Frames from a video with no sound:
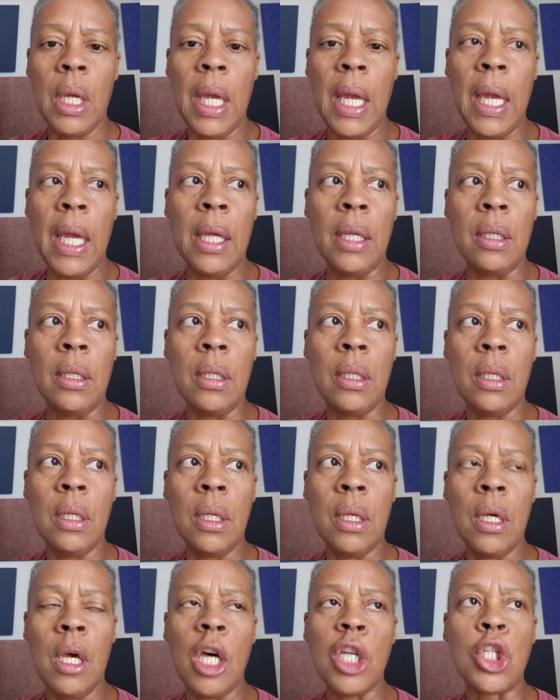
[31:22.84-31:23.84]
and
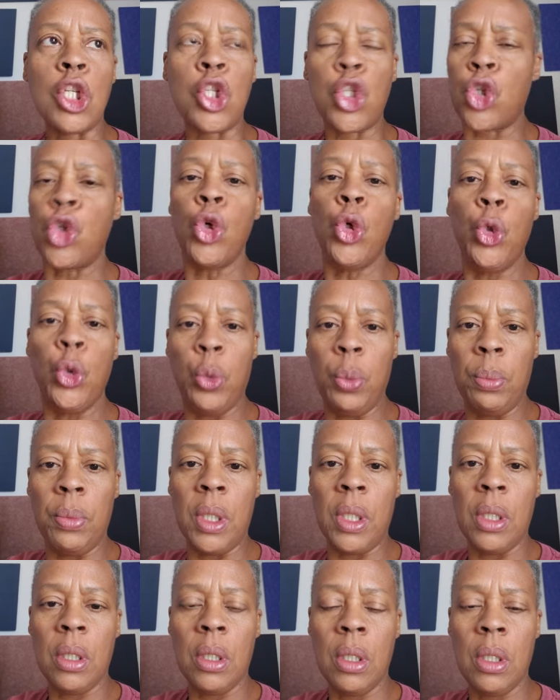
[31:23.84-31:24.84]

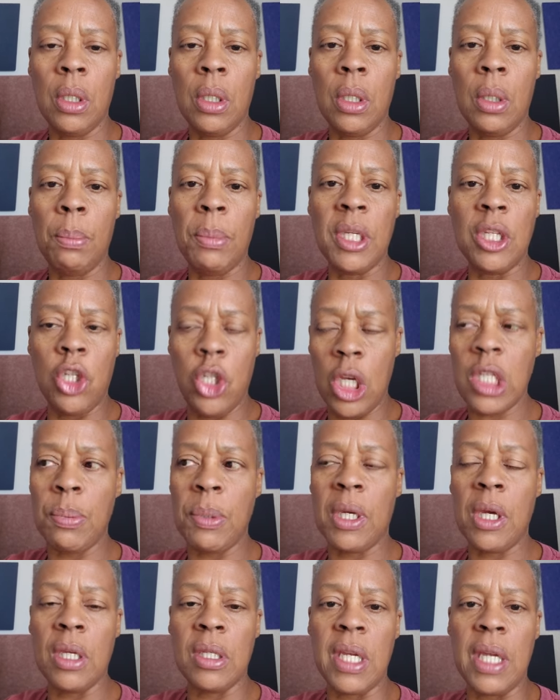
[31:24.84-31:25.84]
assume, just
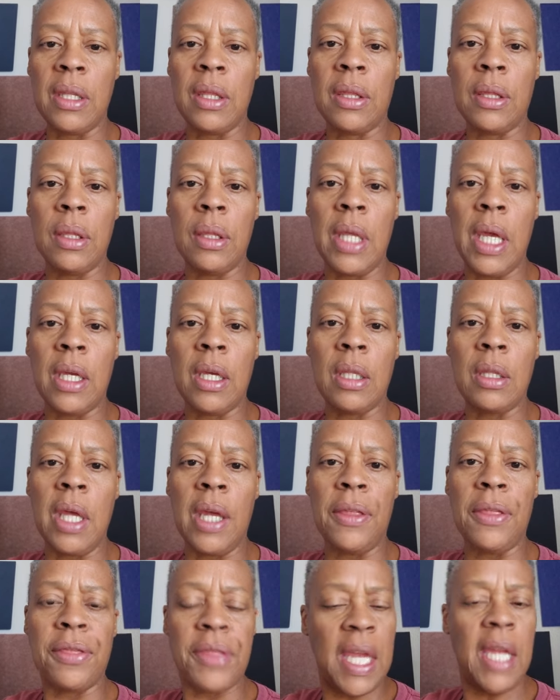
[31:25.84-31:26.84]
because
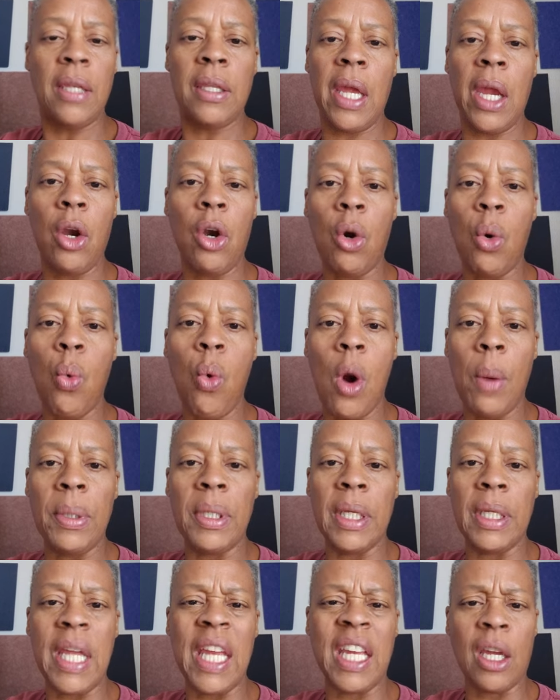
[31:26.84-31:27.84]
they think they are a
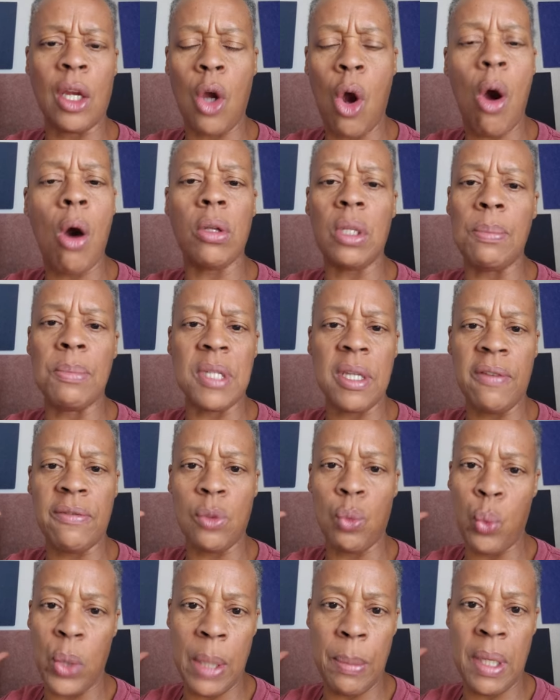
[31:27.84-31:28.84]
woman, that they can call
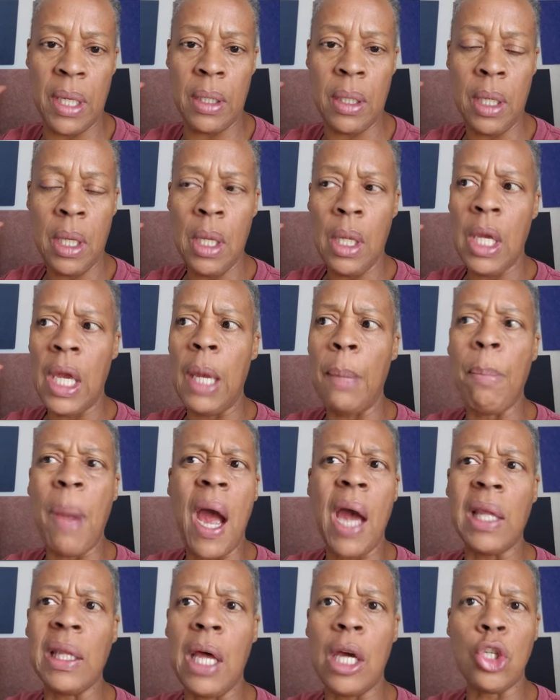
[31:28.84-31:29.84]
themselves women, and
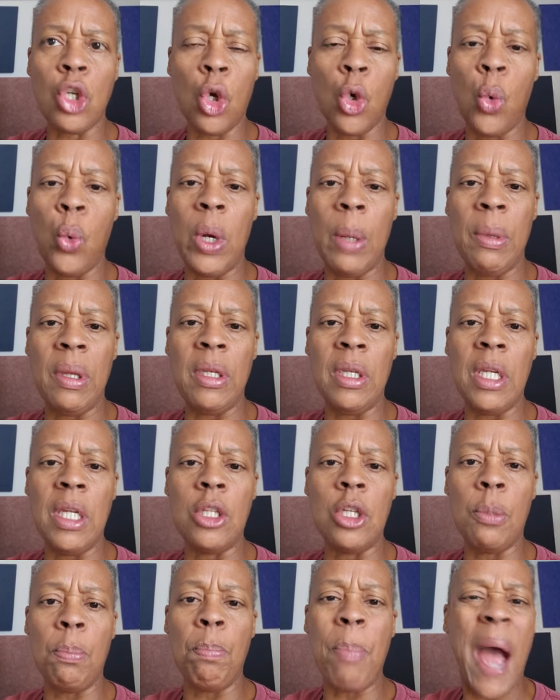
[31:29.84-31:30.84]
biological women
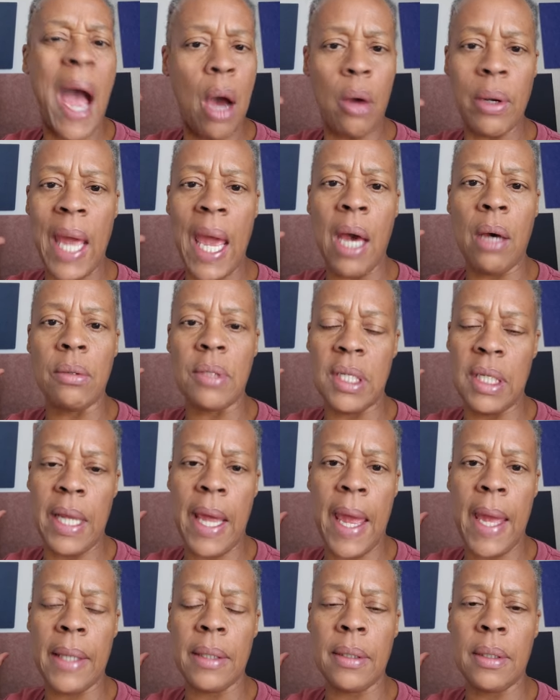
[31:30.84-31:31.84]
need to bow down to
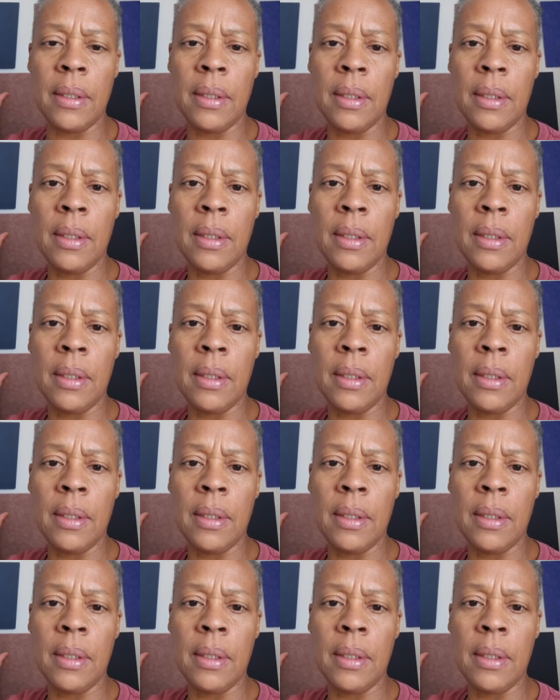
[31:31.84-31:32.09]
that.